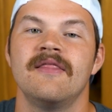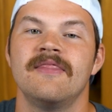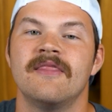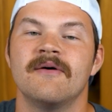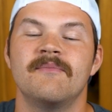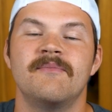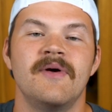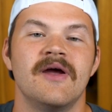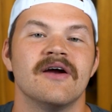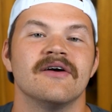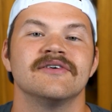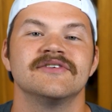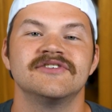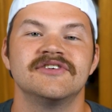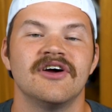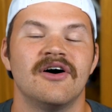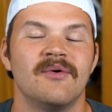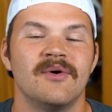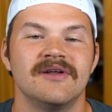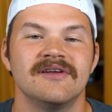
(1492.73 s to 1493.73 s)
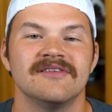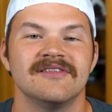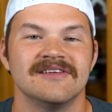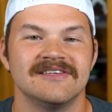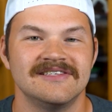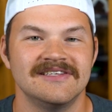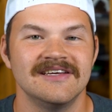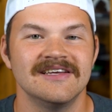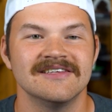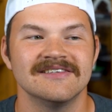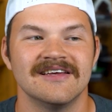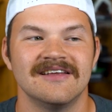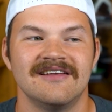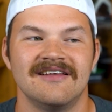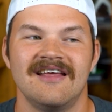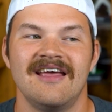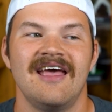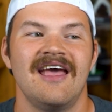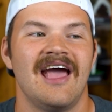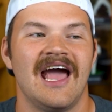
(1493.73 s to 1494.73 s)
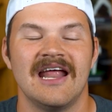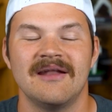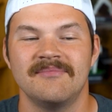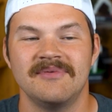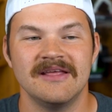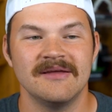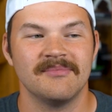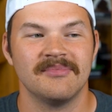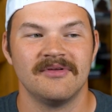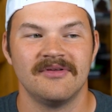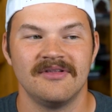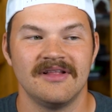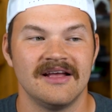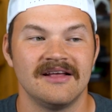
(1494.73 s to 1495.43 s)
the Bears go into the season, and people,